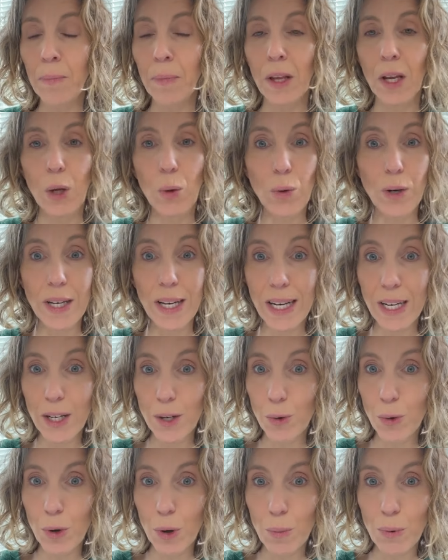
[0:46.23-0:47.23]
You will need
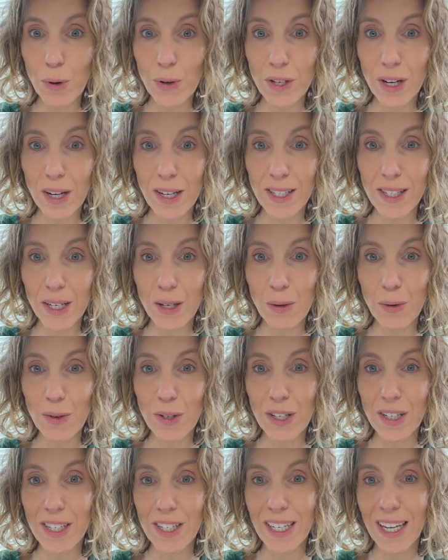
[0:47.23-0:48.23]
all your products in
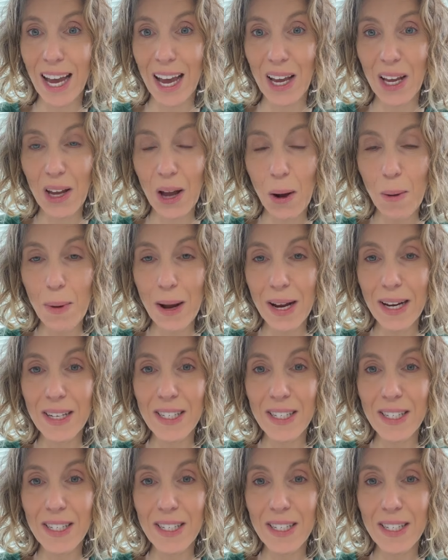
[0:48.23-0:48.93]
order to get going.